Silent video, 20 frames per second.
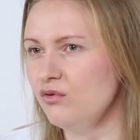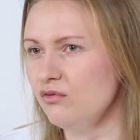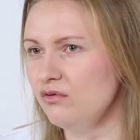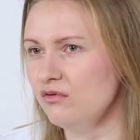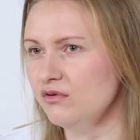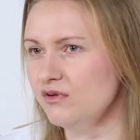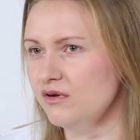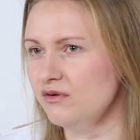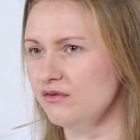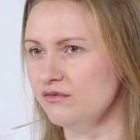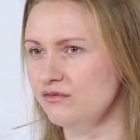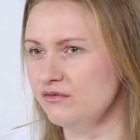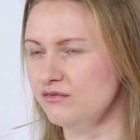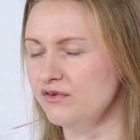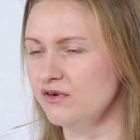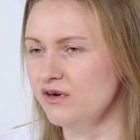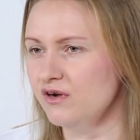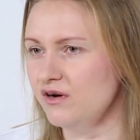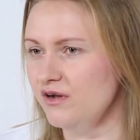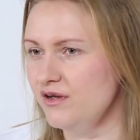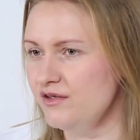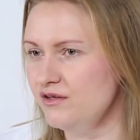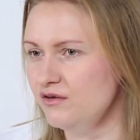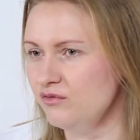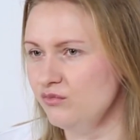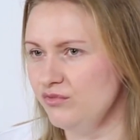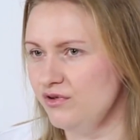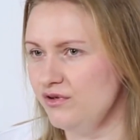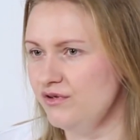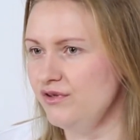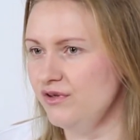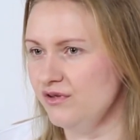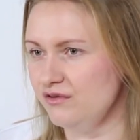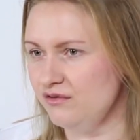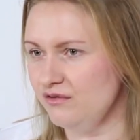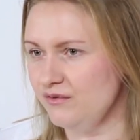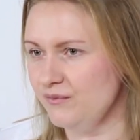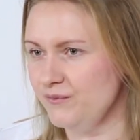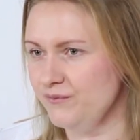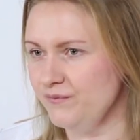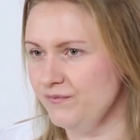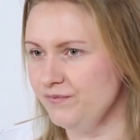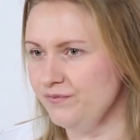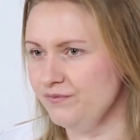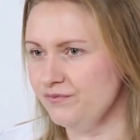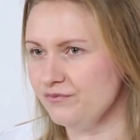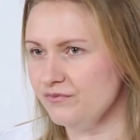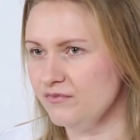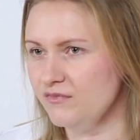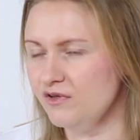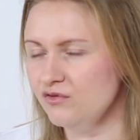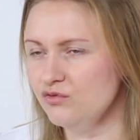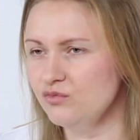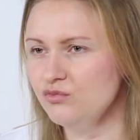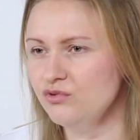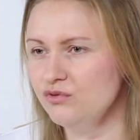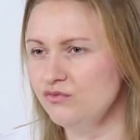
and I don't have any burnout. I